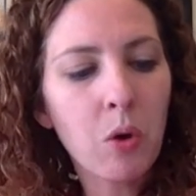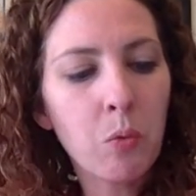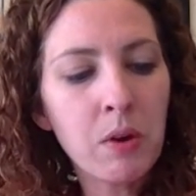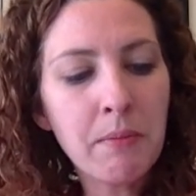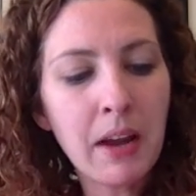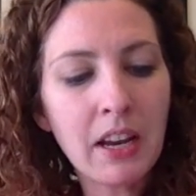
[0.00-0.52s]

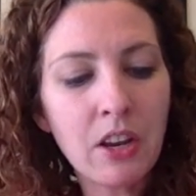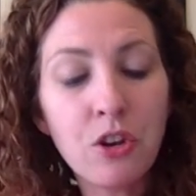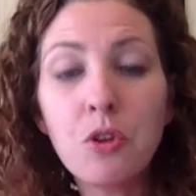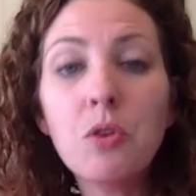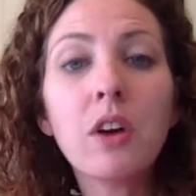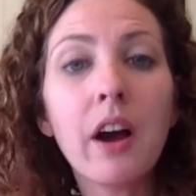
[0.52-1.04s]
We made a
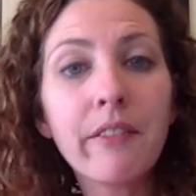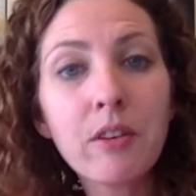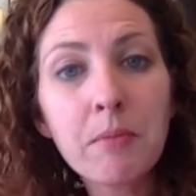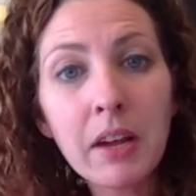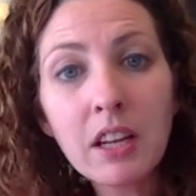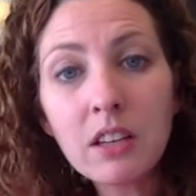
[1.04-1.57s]
new
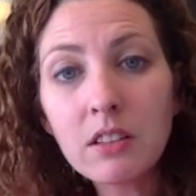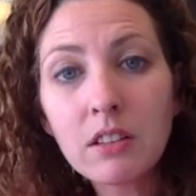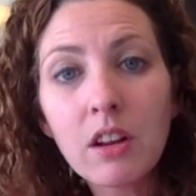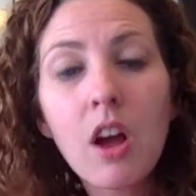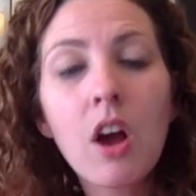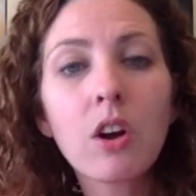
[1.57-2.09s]
government
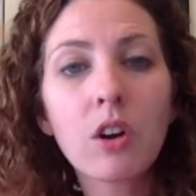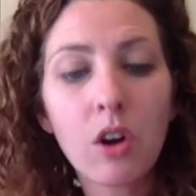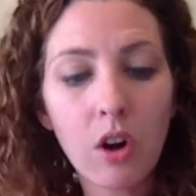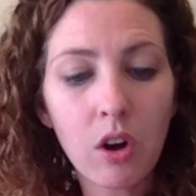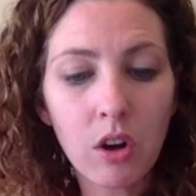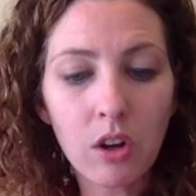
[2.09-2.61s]

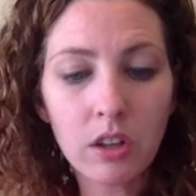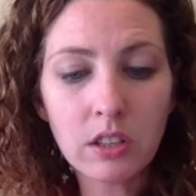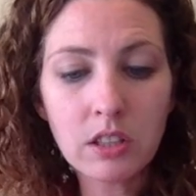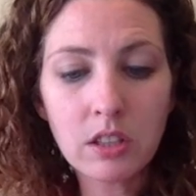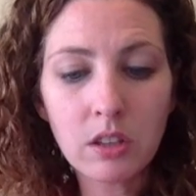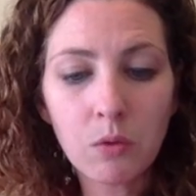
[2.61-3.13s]

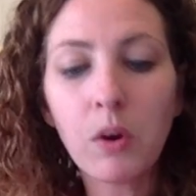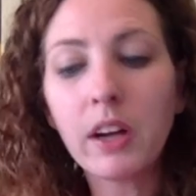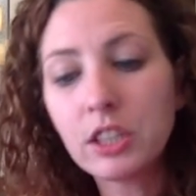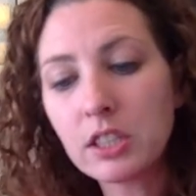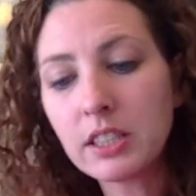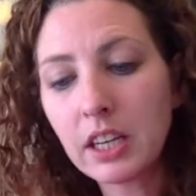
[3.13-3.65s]
called, well, I
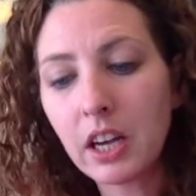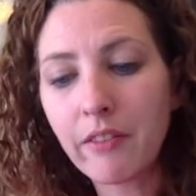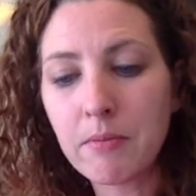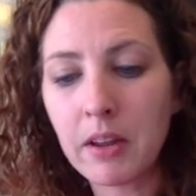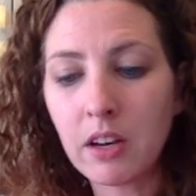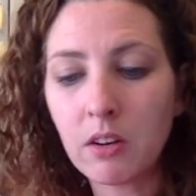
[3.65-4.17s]
shouldn't say
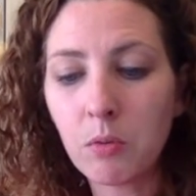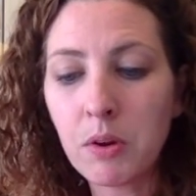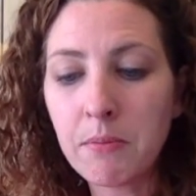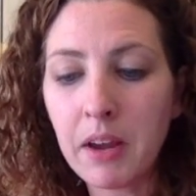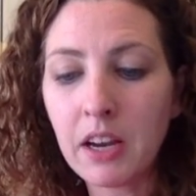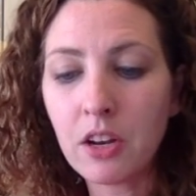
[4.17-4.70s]
government.
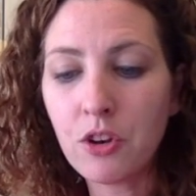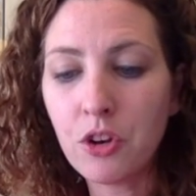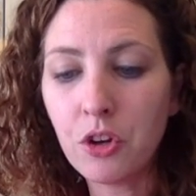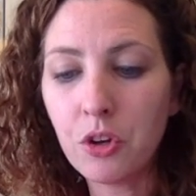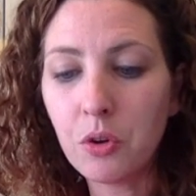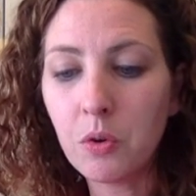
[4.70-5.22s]
We made a
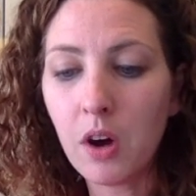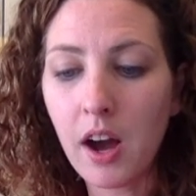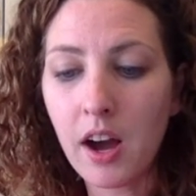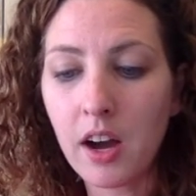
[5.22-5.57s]
new